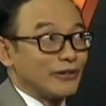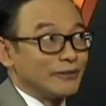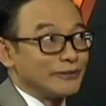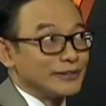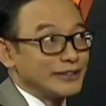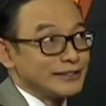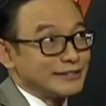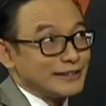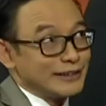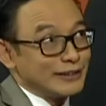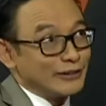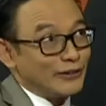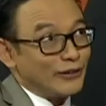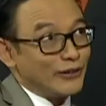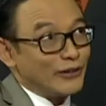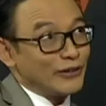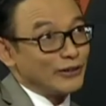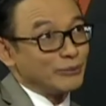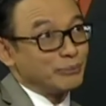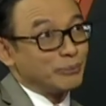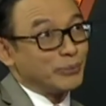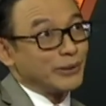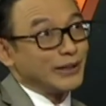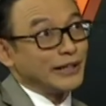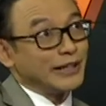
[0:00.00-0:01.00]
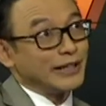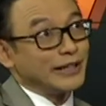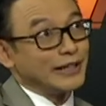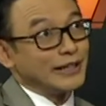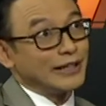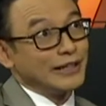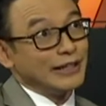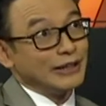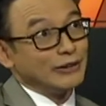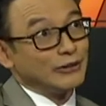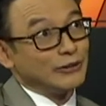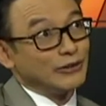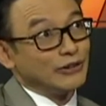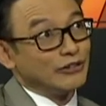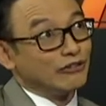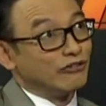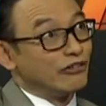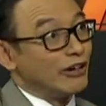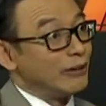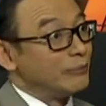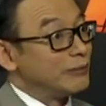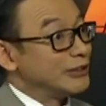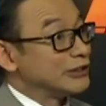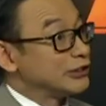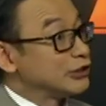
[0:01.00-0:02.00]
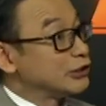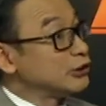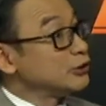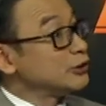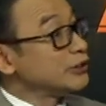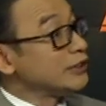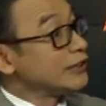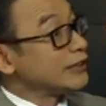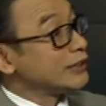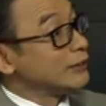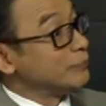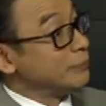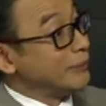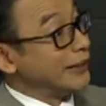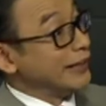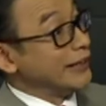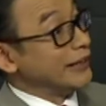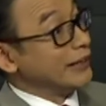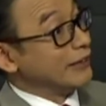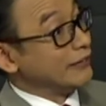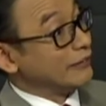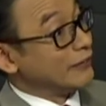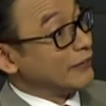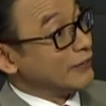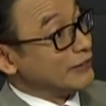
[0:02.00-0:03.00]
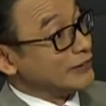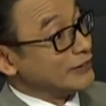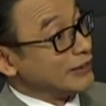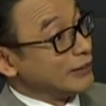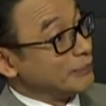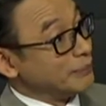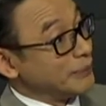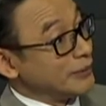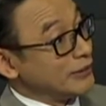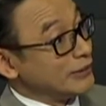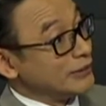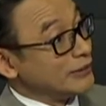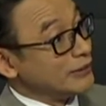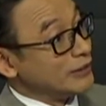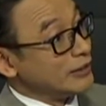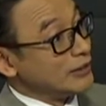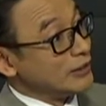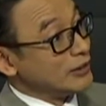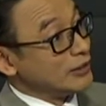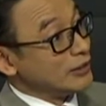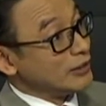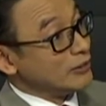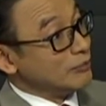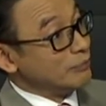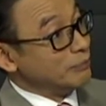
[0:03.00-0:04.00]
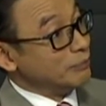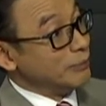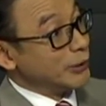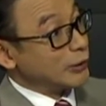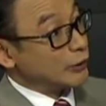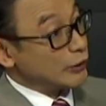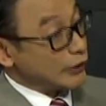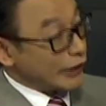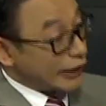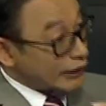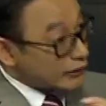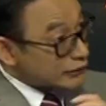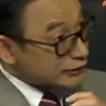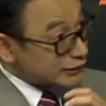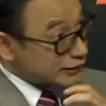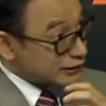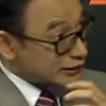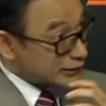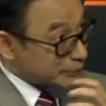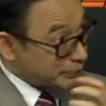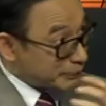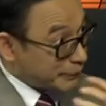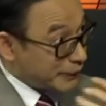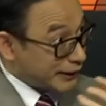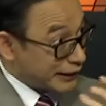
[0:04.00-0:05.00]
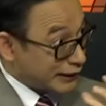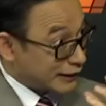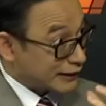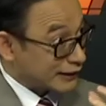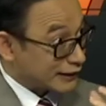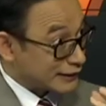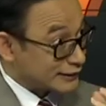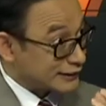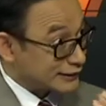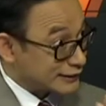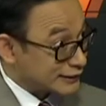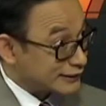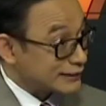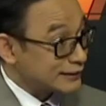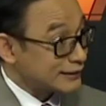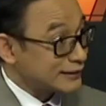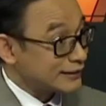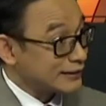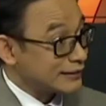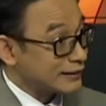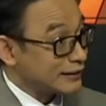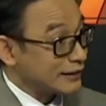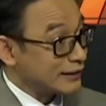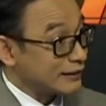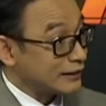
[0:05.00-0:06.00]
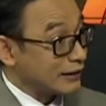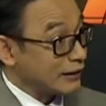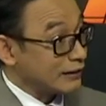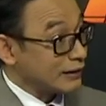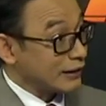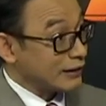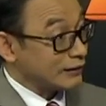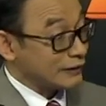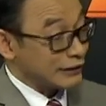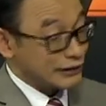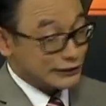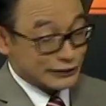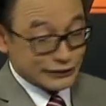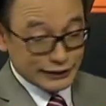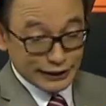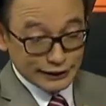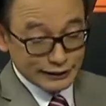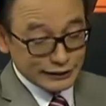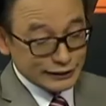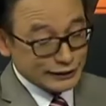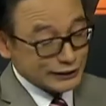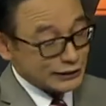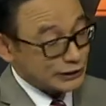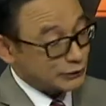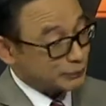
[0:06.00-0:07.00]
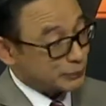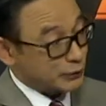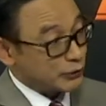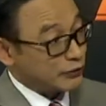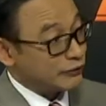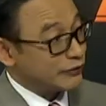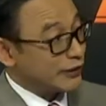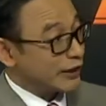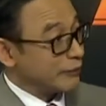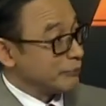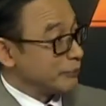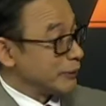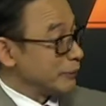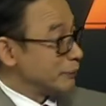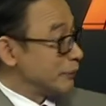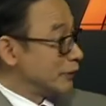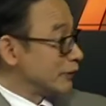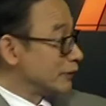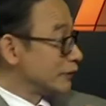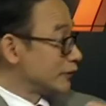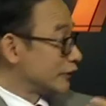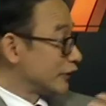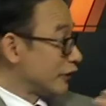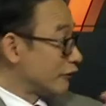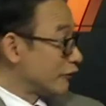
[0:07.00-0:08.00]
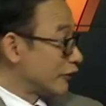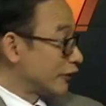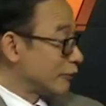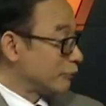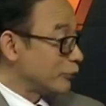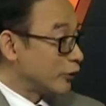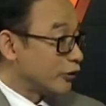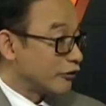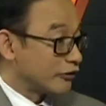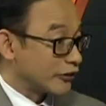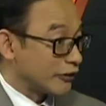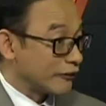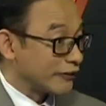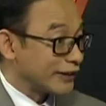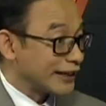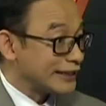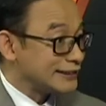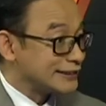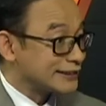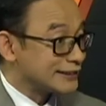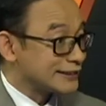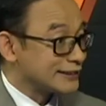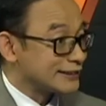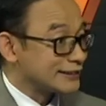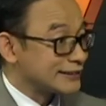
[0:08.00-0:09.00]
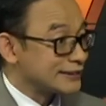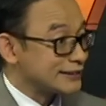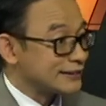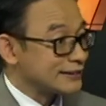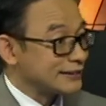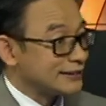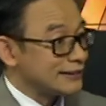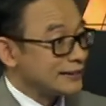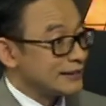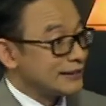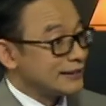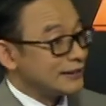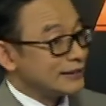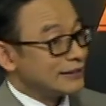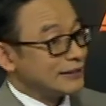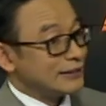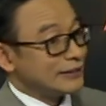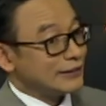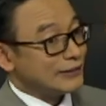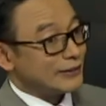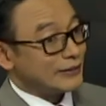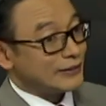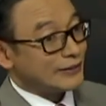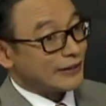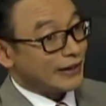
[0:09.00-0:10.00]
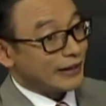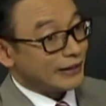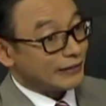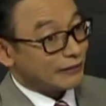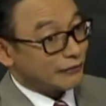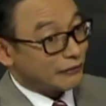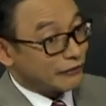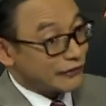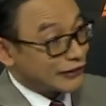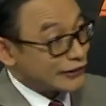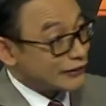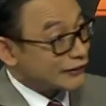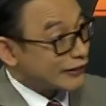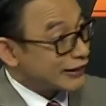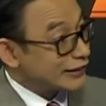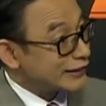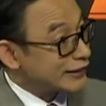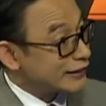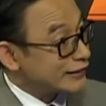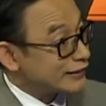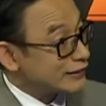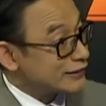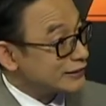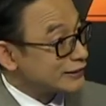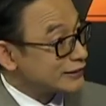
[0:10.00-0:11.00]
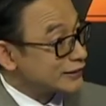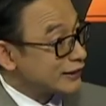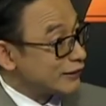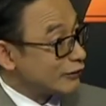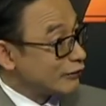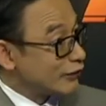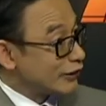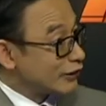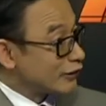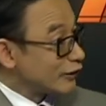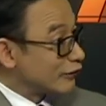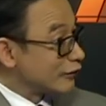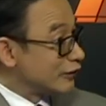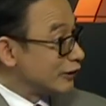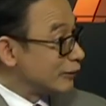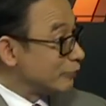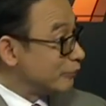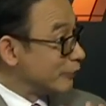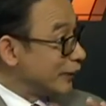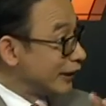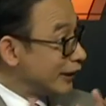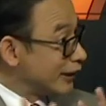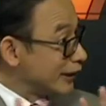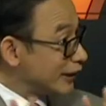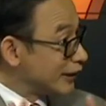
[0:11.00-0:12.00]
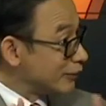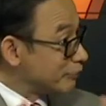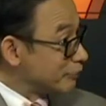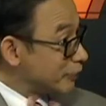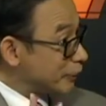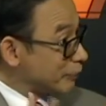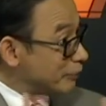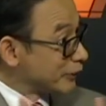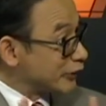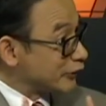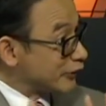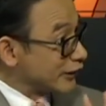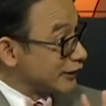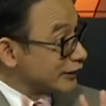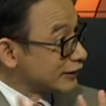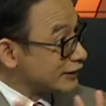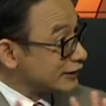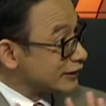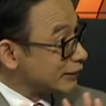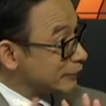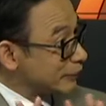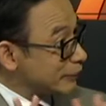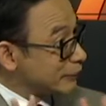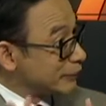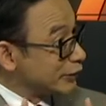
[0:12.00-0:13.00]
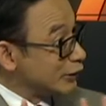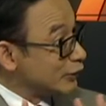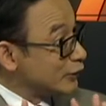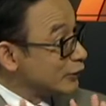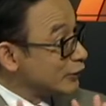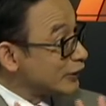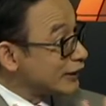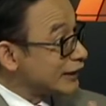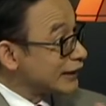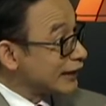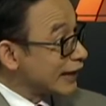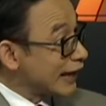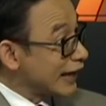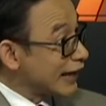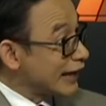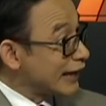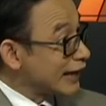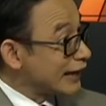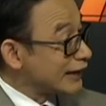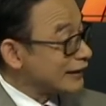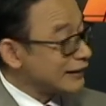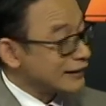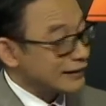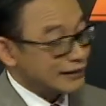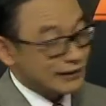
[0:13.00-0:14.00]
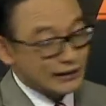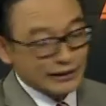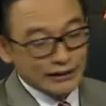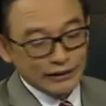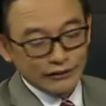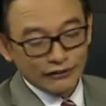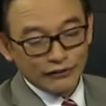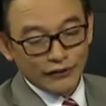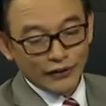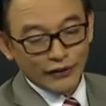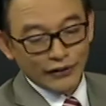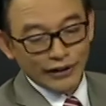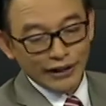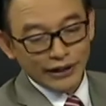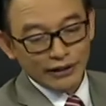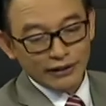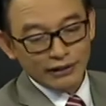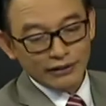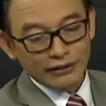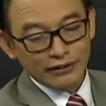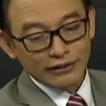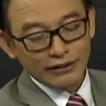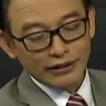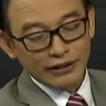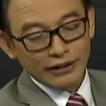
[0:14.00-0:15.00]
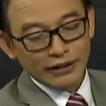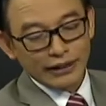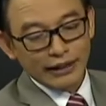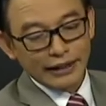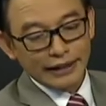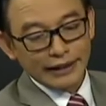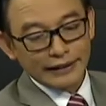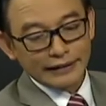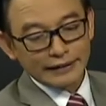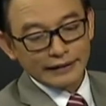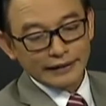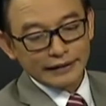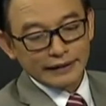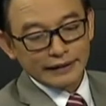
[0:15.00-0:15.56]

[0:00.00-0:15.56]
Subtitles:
just an oil play into a pharmaceutical play, for example, because health is a big concern, and the statistics prove that people suffering more from cancer, and free radicals are one of the main perpetrators that people are looking at for health. And